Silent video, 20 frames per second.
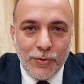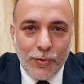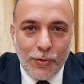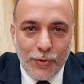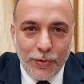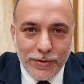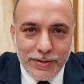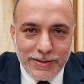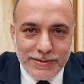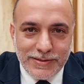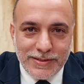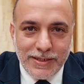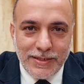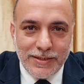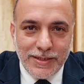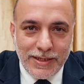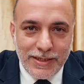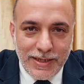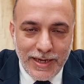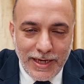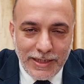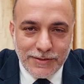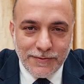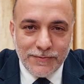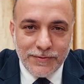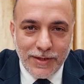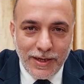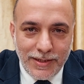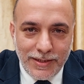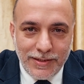All of a sudden, at the age of
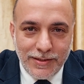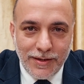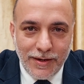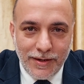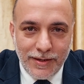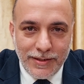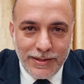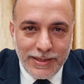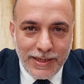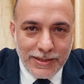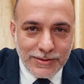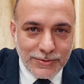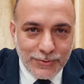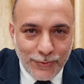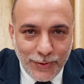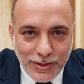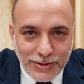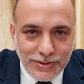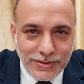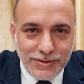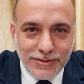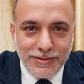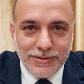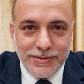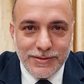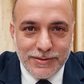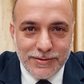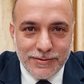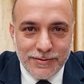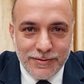99, he has
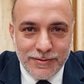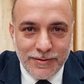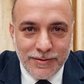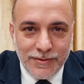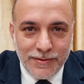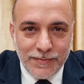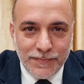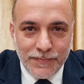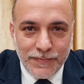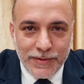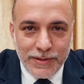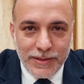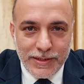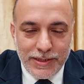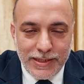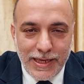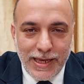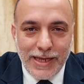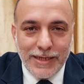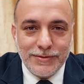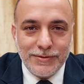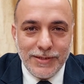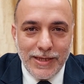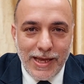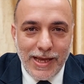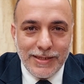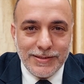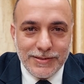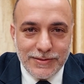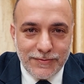questions. He has to
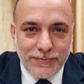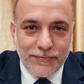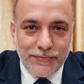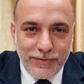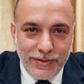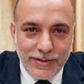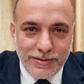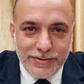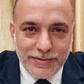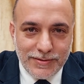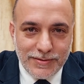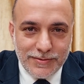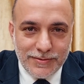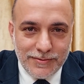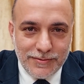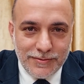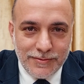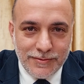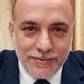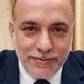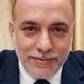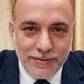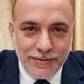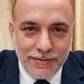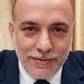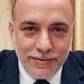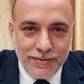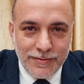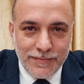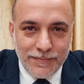ask his friends.
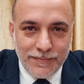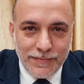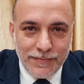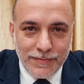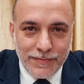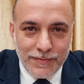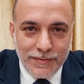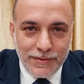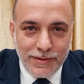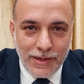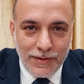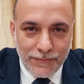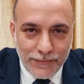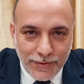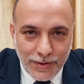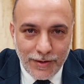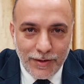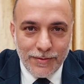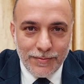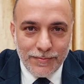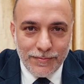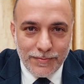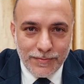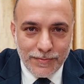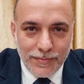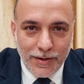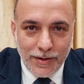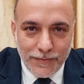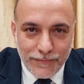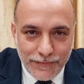Avraham,
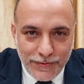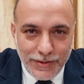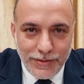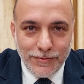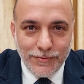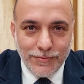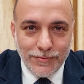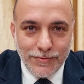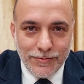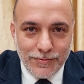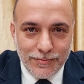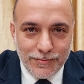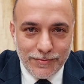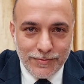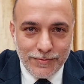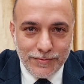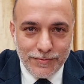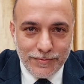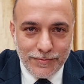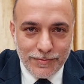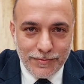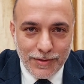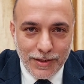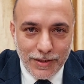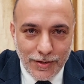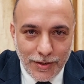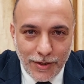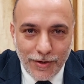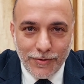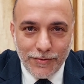Avinu,
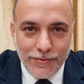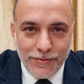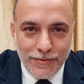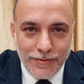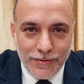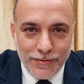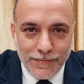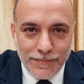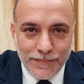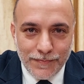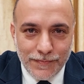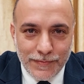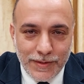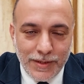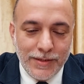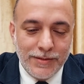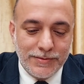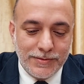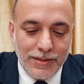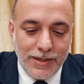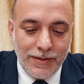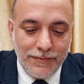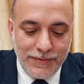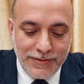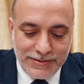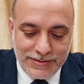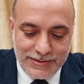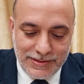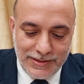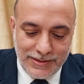hello? So
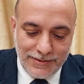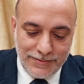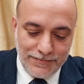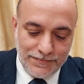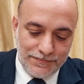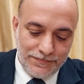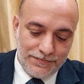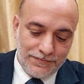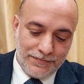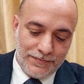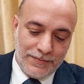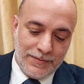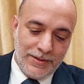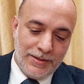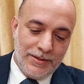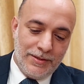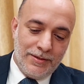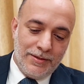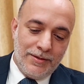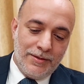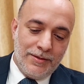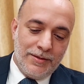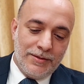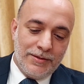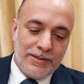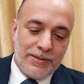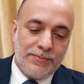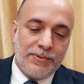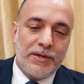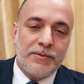obviously,
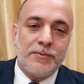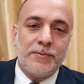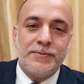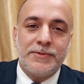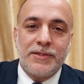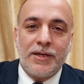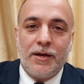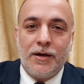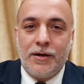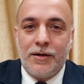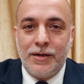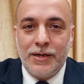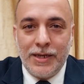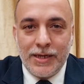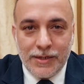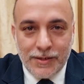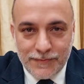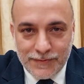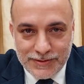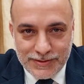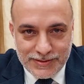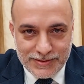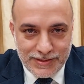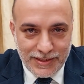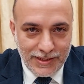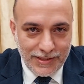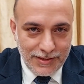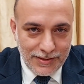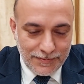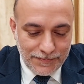the problem is our lack of
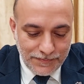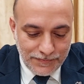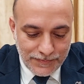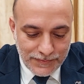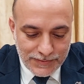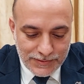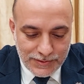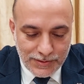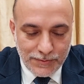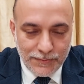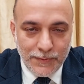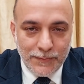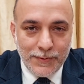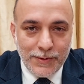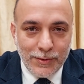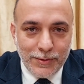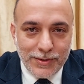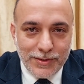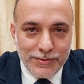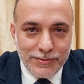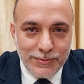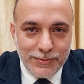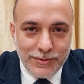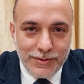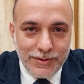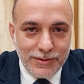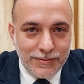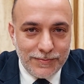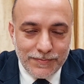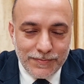understanding. So when we look into
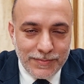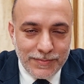it,